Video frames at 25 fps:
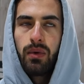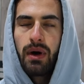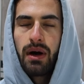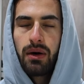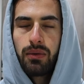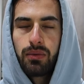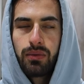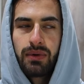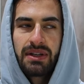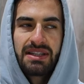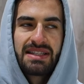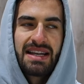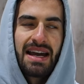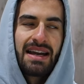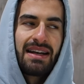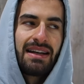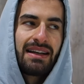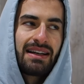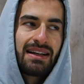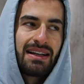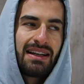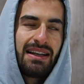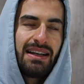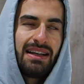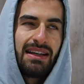Well, we're
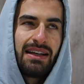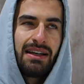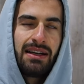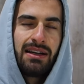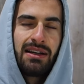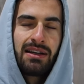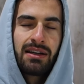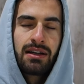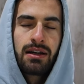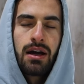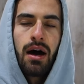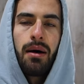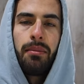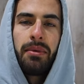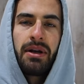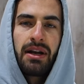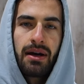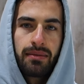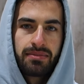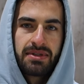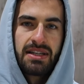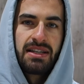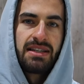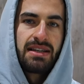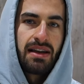technically coming
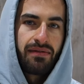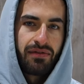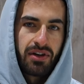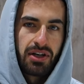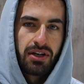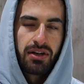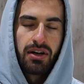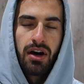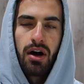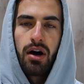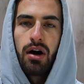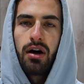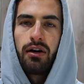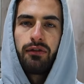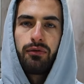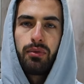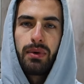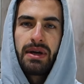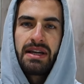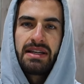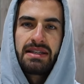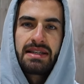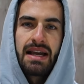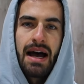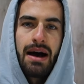up to seven and a half
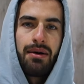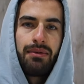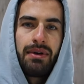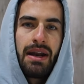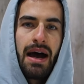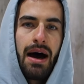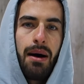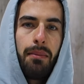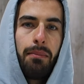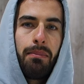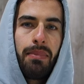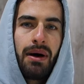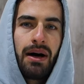weeks out now,